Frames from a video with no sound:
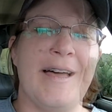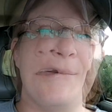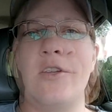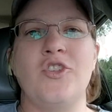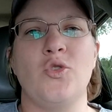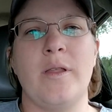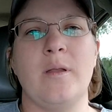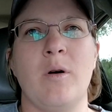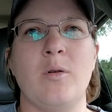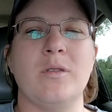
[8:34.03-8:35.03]
The part I enjoyed
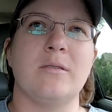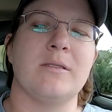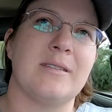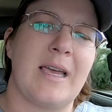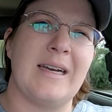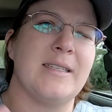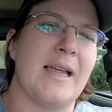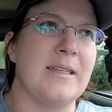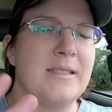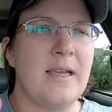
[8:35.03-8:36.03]
the most, it's kind of
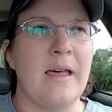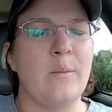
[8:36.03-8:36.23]
sad to say